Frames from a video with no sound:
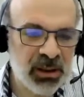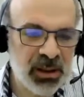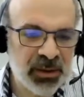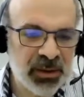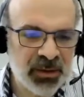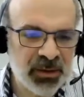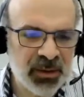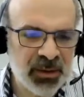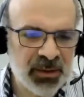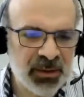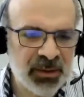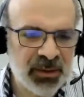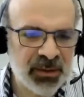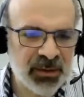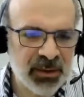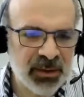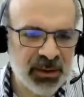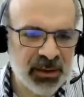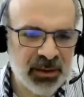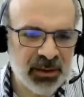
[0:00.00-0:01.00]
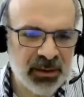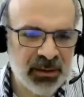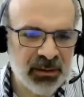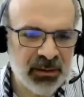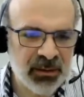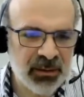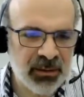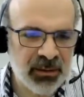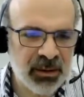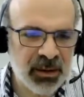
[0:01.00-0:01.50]
it is
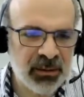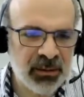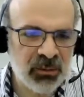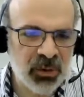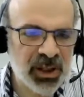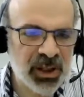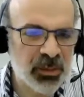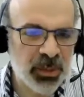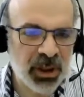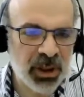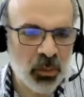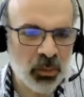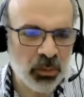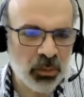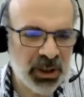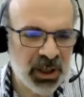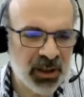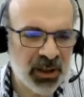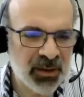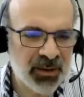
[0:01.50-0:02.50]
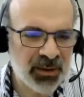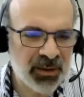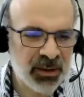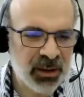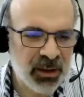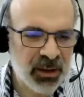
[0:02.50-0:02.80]
incredibly complex.